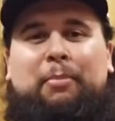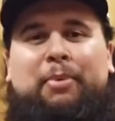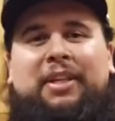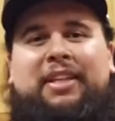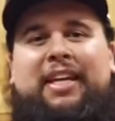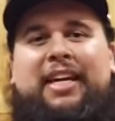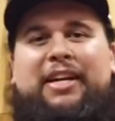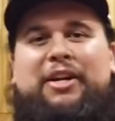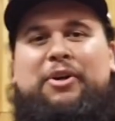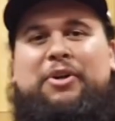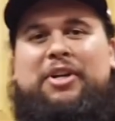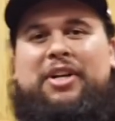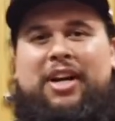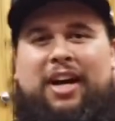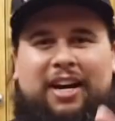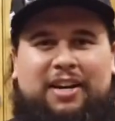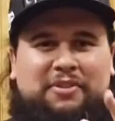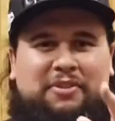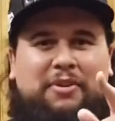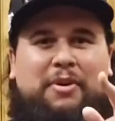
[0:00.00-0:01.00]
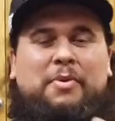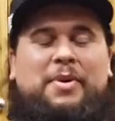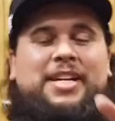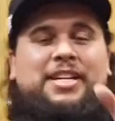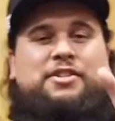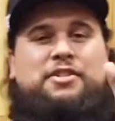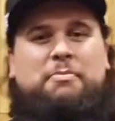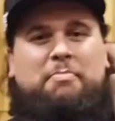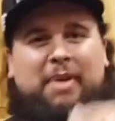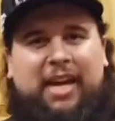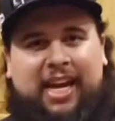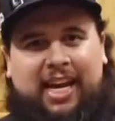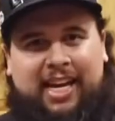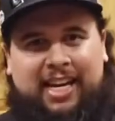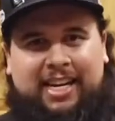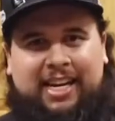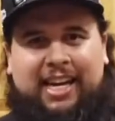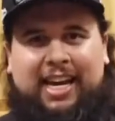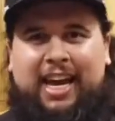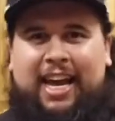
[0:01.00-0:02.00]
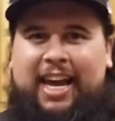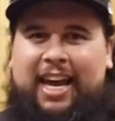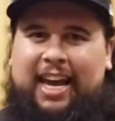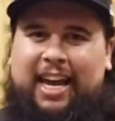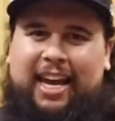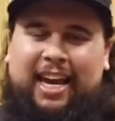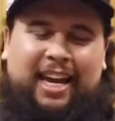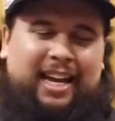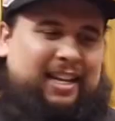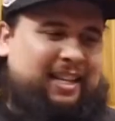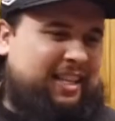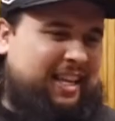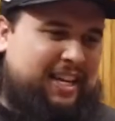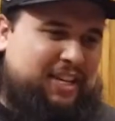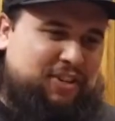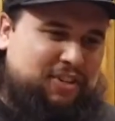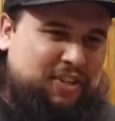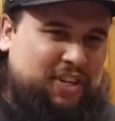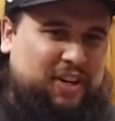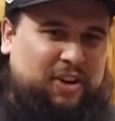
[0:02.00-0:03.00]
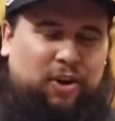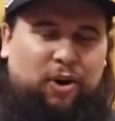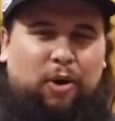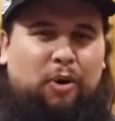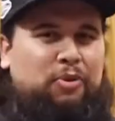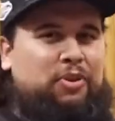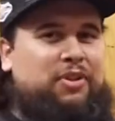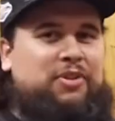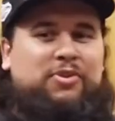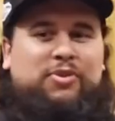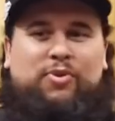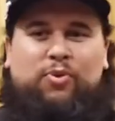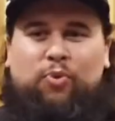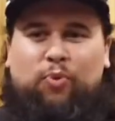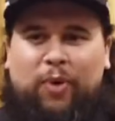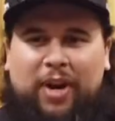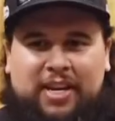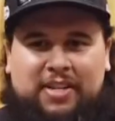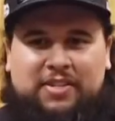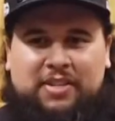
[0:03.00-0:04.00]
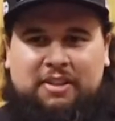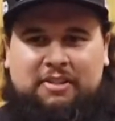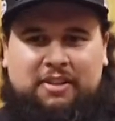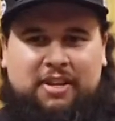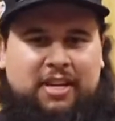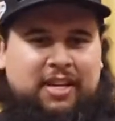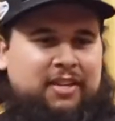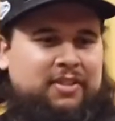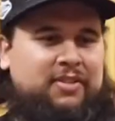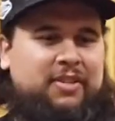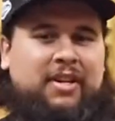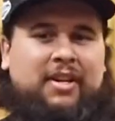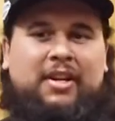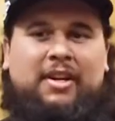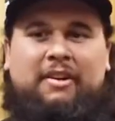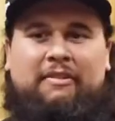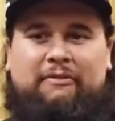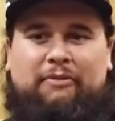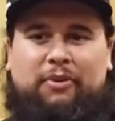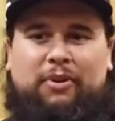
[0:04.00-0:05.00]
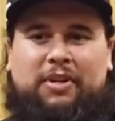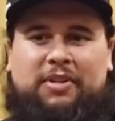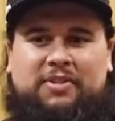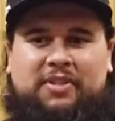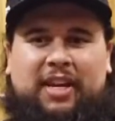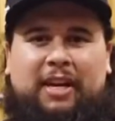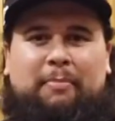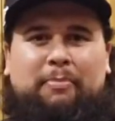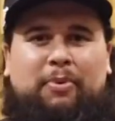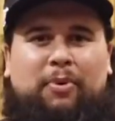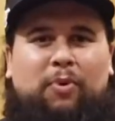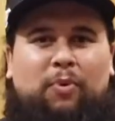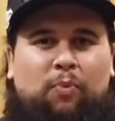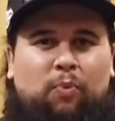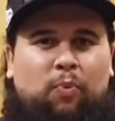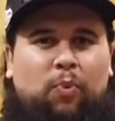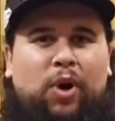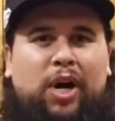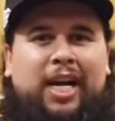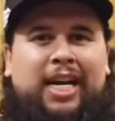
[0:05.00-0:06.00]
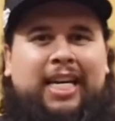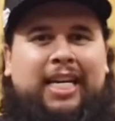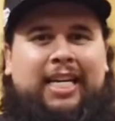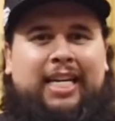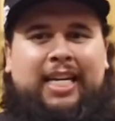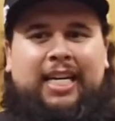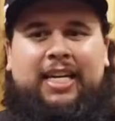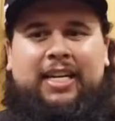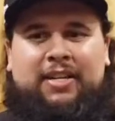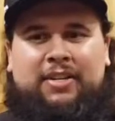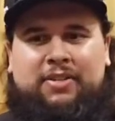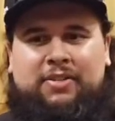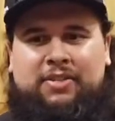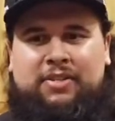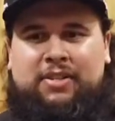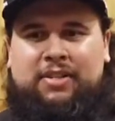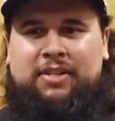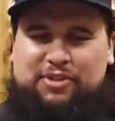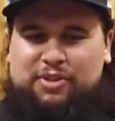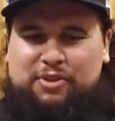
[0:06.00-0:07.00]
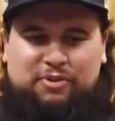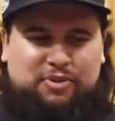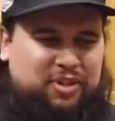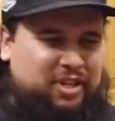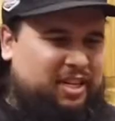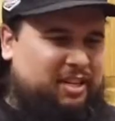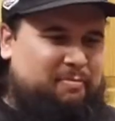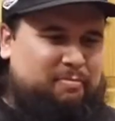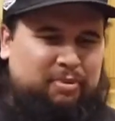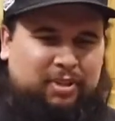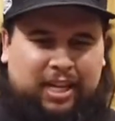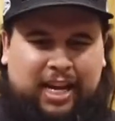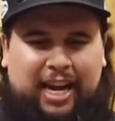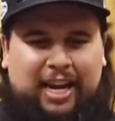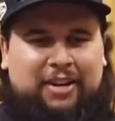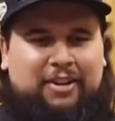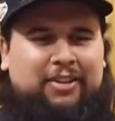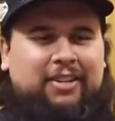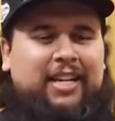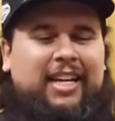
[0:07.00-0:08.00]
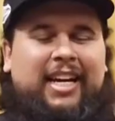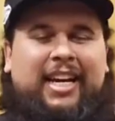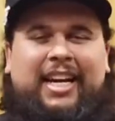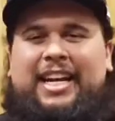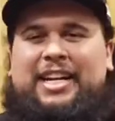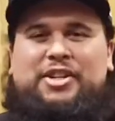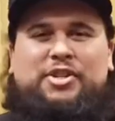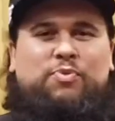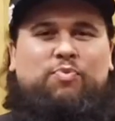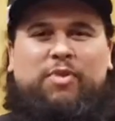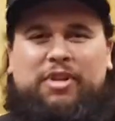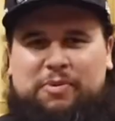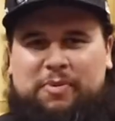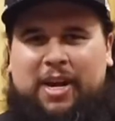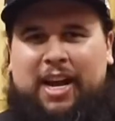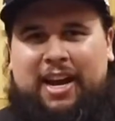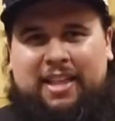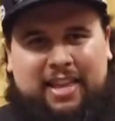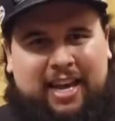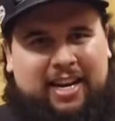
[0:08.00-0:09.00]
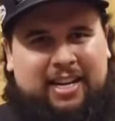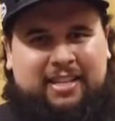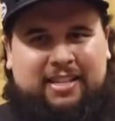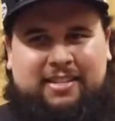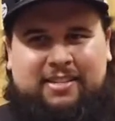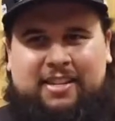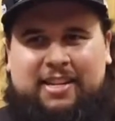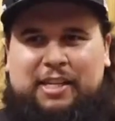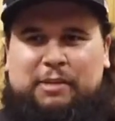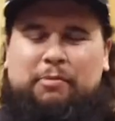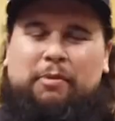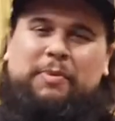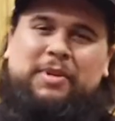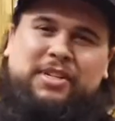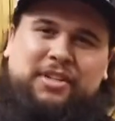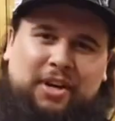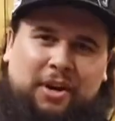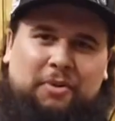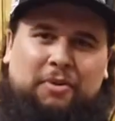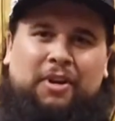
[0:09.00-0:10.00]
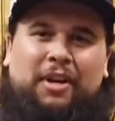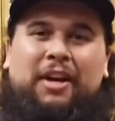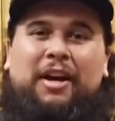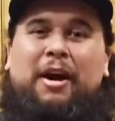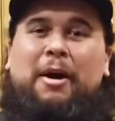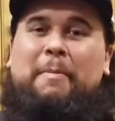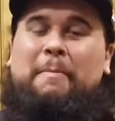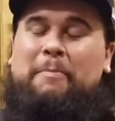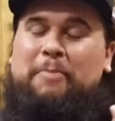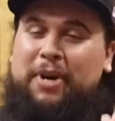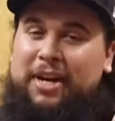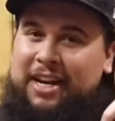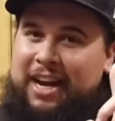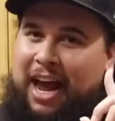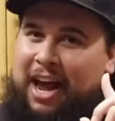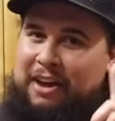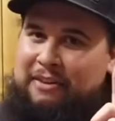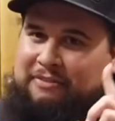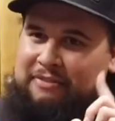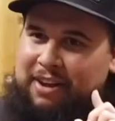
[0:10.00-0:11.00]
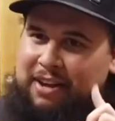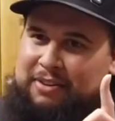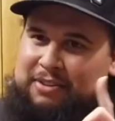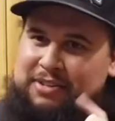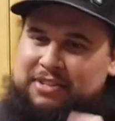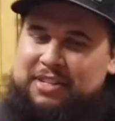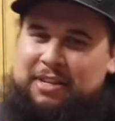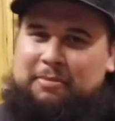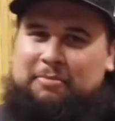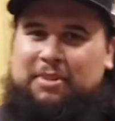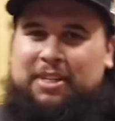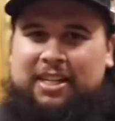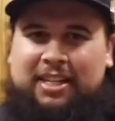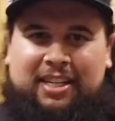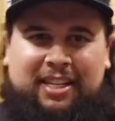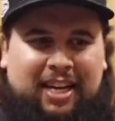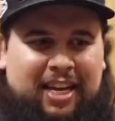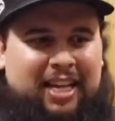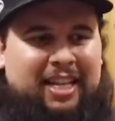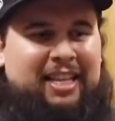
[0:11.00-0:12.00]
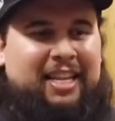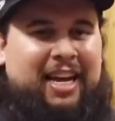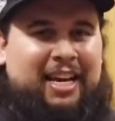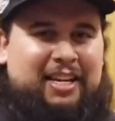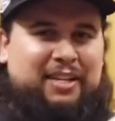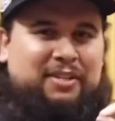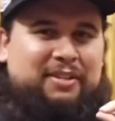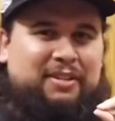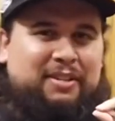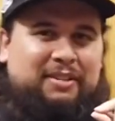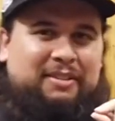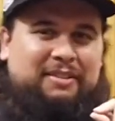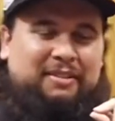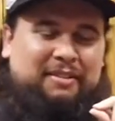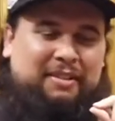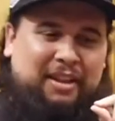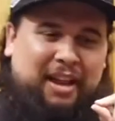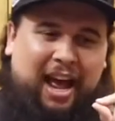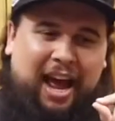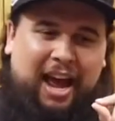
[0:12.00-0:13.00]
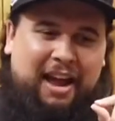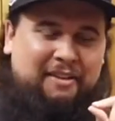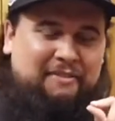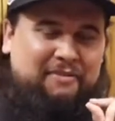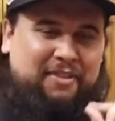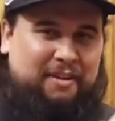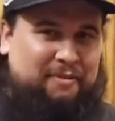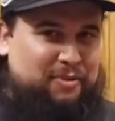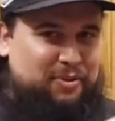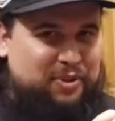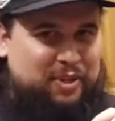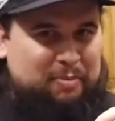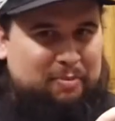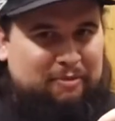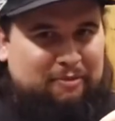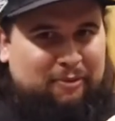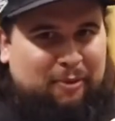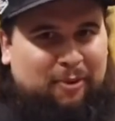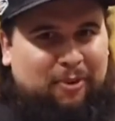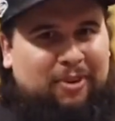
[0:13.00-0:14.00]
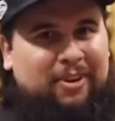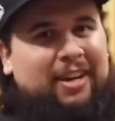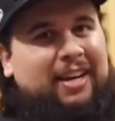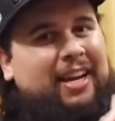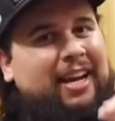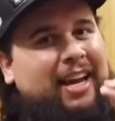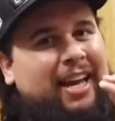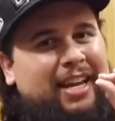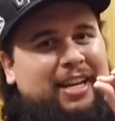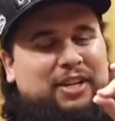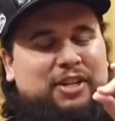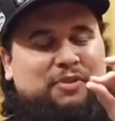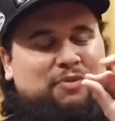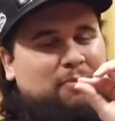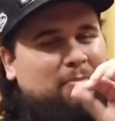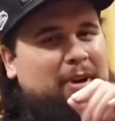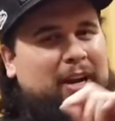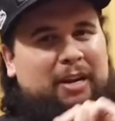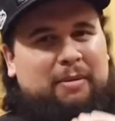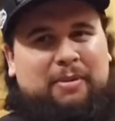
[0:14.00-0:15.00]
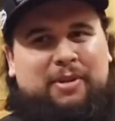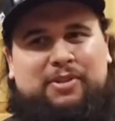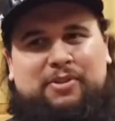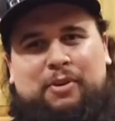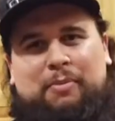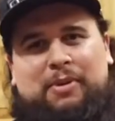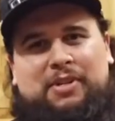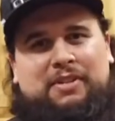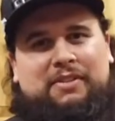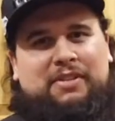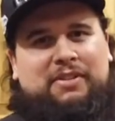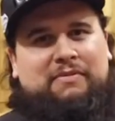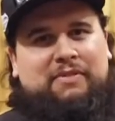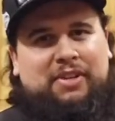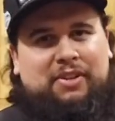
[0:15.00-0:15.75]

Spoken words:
But they go to Costco in Japan, and they just get all these crazy things. For example, one is a sushi platter. I just wish we had that in the States, but we don't. But I found something that I've never seen before, and it just reminded me so much of this